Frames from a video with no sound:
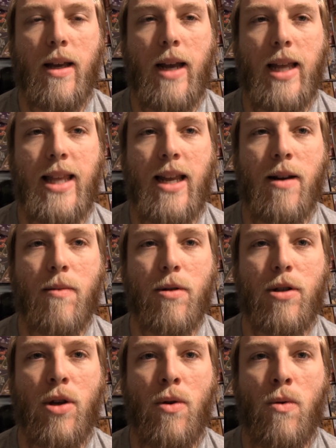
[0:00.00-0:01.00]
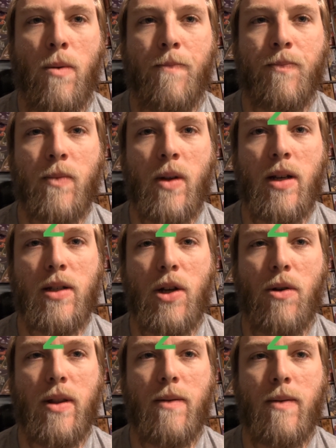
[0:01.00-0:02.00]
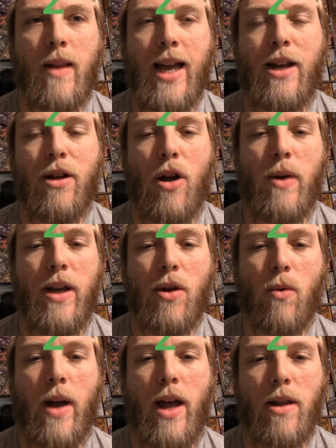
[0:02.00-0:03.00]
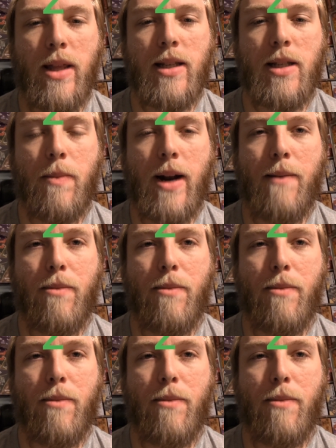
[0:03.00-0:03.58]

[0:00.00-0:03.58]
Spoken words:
And then number 2, so I could go either way on this, but I